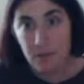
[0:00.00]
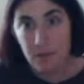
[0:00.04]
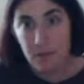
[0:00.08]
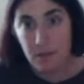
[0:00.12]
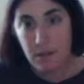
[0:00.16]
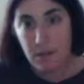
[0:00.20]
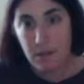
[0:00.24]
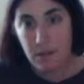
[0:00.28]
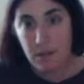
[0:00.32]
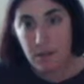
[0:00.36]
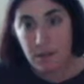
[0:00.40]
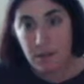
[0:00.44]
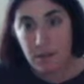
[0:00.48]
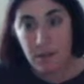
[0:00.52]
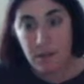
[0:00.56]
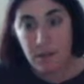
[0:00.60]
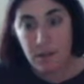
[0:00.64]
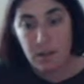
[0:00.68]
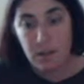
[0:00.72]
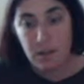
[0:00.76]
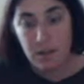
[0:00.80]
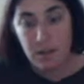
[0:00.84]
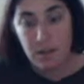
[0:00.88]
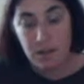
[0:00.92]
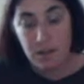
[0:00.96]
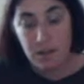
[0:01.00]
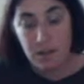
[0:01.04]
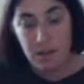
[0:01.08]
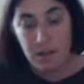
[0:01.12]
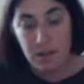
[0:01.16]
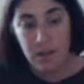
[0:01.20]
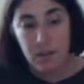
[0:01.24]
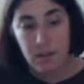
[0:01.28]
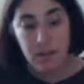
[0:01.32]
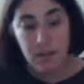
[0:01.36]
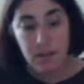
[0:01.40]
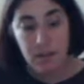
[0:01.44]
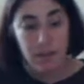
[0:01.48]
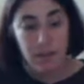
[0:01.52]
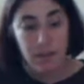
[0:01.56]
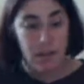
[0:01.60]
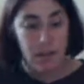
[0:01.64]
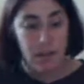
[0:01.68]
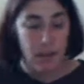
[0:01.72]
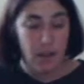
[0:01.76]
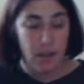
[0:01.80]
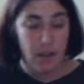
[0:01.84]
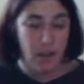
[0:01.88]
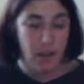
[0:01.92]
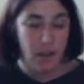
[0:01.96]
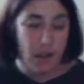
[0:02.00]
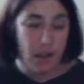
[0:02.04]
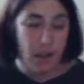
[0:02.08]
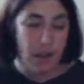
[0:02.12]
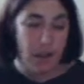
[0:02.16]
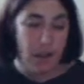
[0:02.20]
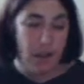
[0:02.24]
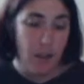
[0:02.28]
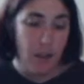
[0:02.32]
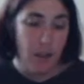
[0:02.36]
(silence)